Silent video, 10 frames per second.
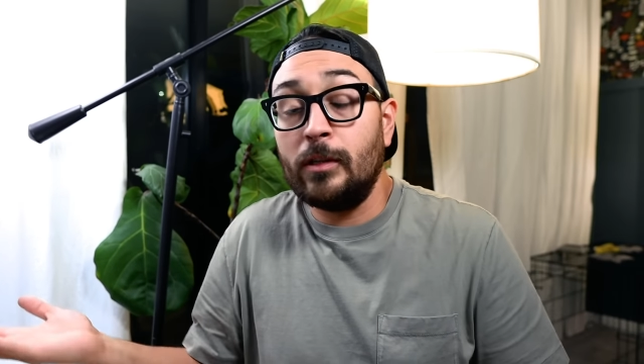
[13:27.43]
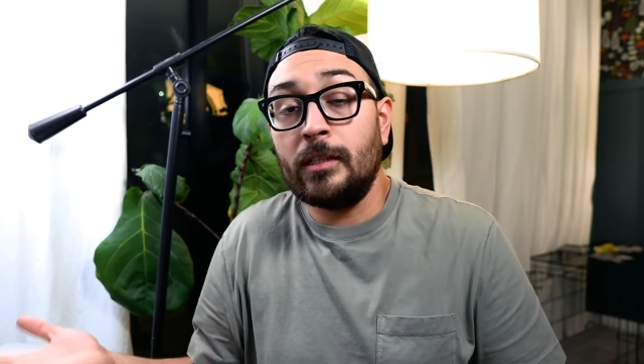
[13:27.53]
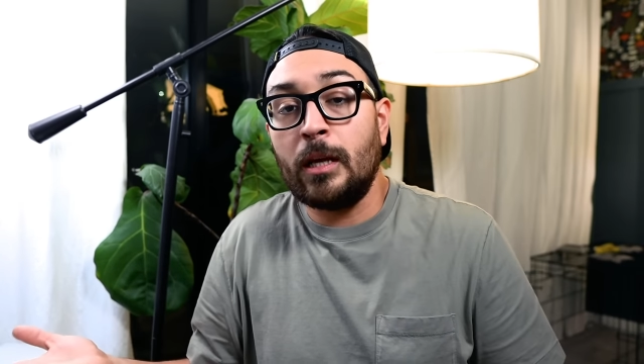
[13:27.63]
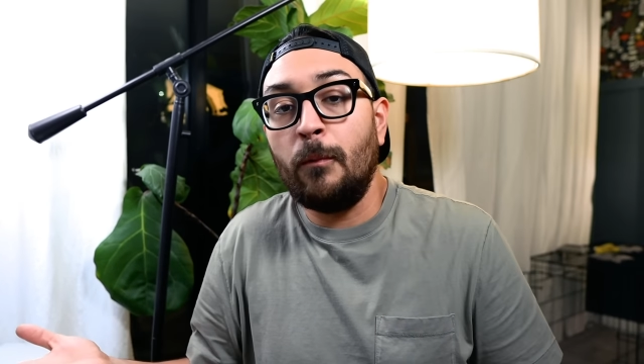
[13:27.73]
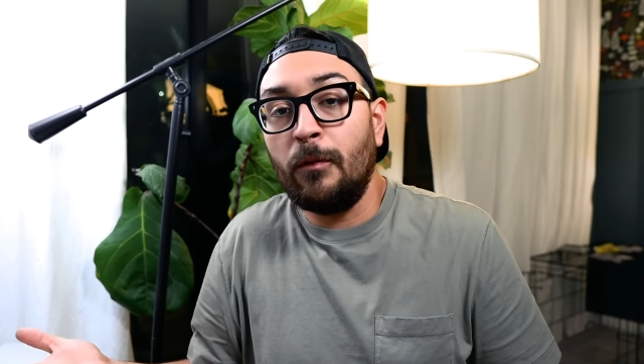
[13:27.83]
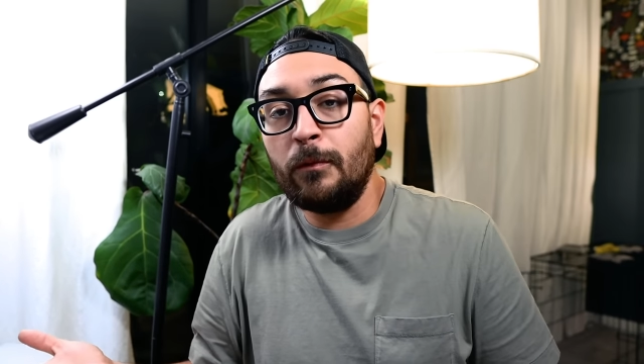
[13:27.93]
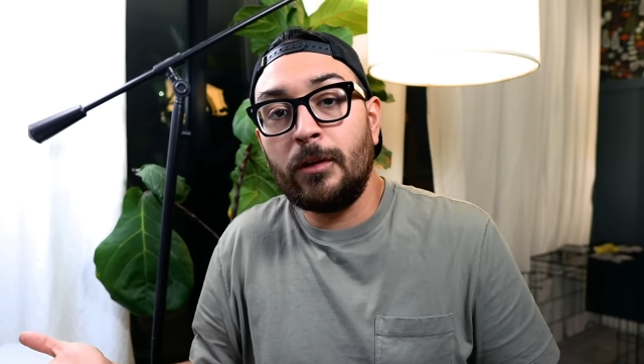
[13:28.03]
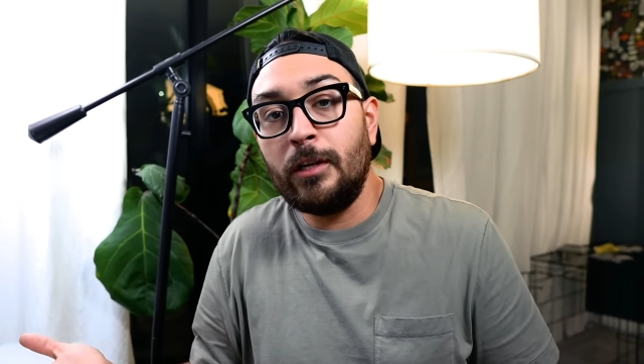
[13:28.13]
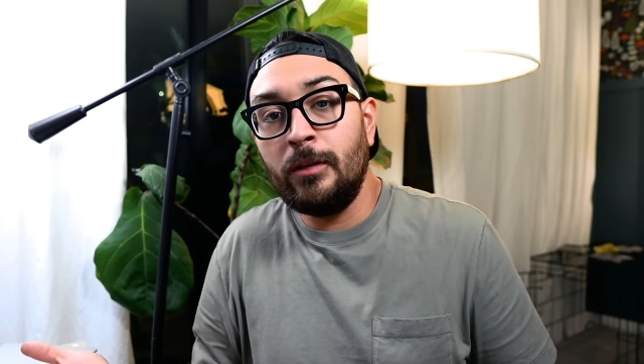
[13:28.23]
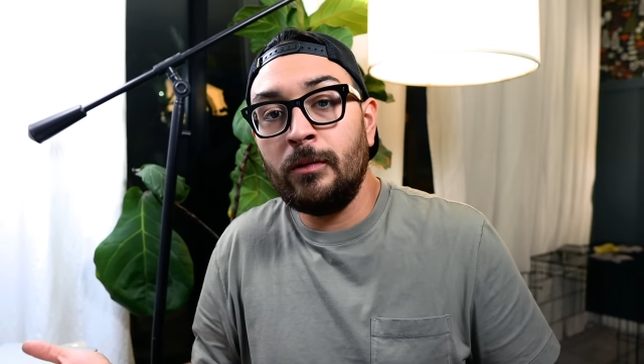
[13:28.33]
was this helpful for
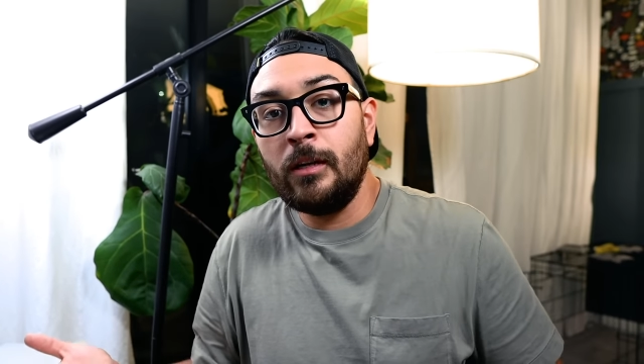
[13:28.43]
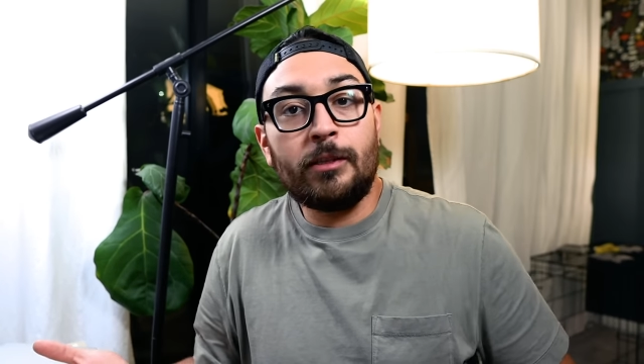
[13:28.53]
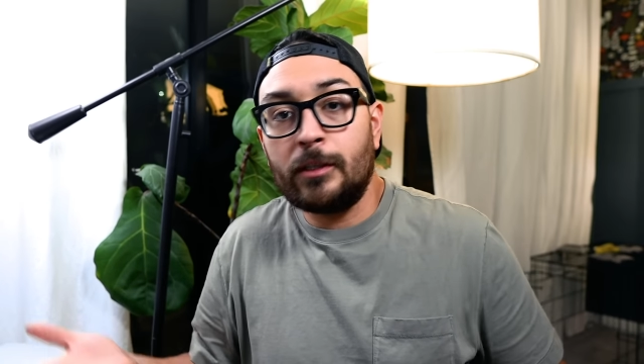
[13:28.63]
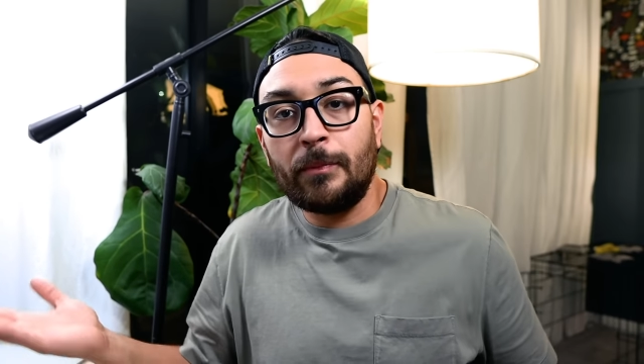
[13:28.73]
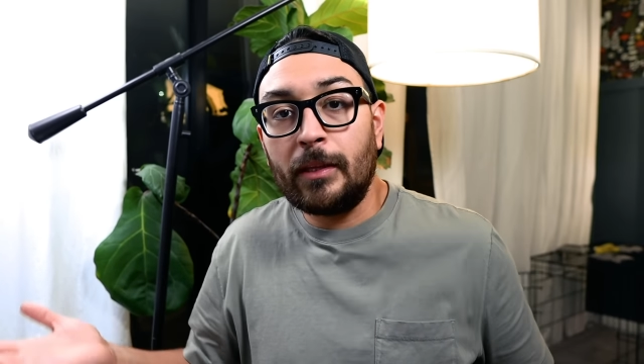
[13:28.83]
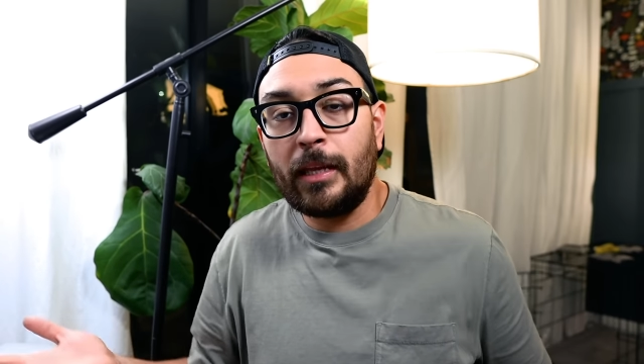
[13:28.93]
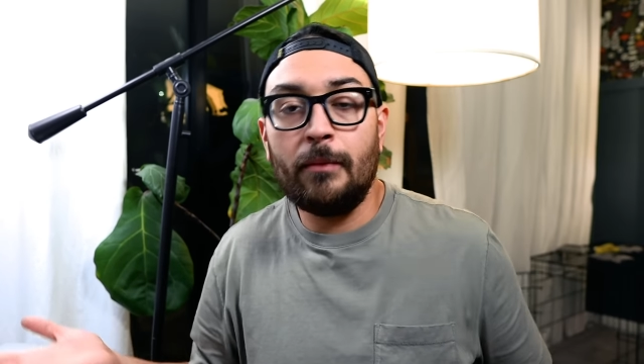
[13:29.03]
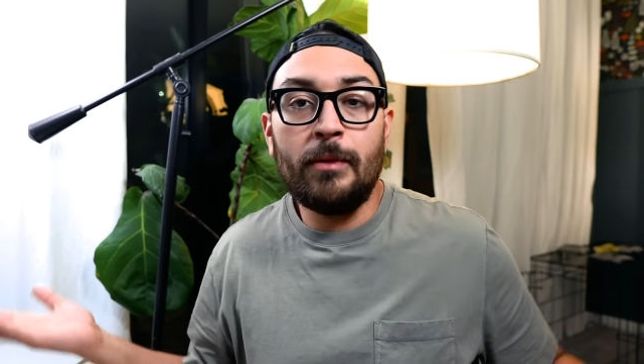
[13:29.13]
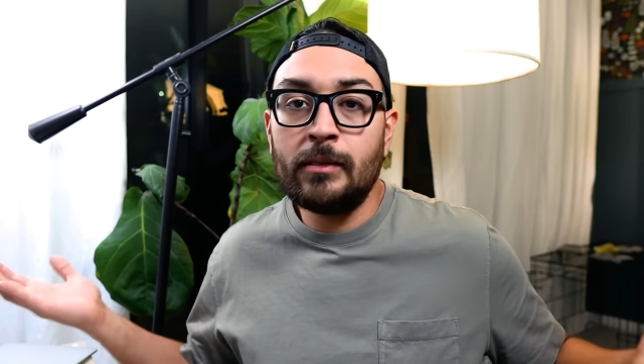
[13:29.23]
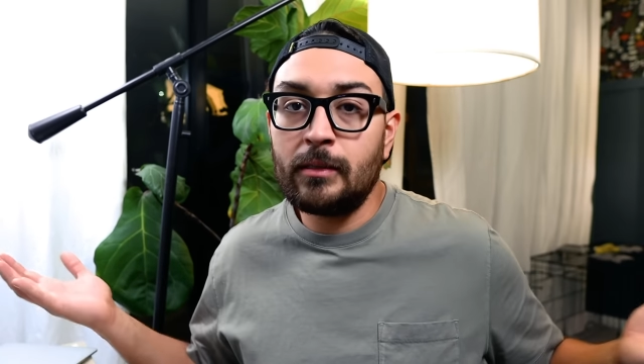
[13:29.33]
you? Is there something that I
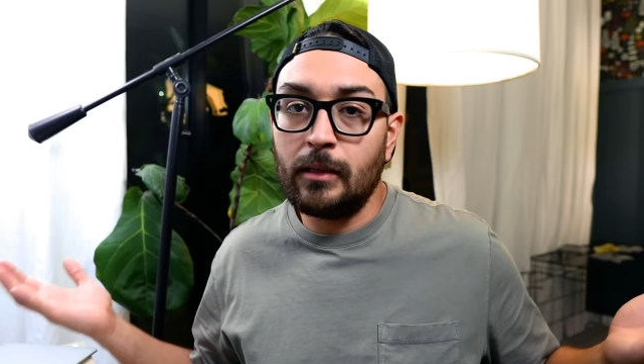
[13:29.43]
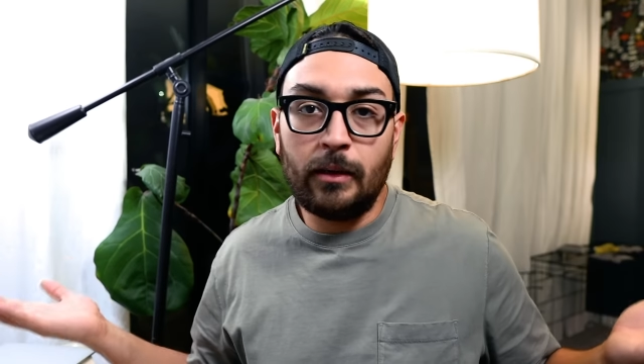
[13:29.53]
missed?